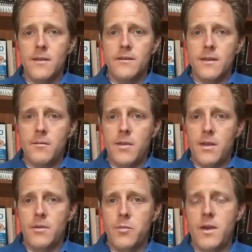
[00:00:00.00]
to
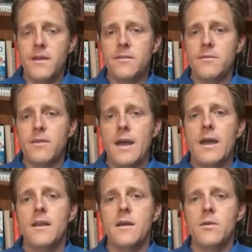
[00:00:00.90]
compare the price of
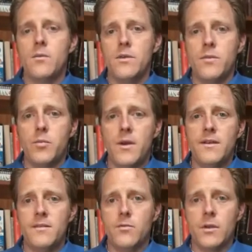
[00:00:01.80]
that with the
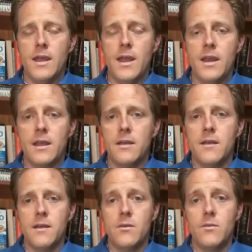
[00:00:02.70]
price of organic,
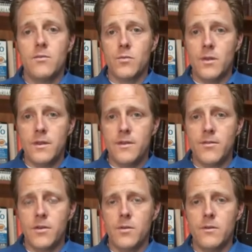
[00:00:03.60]
it was really
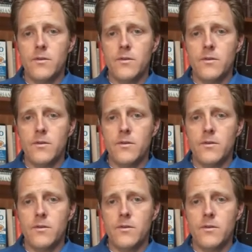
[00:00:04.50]
difficult.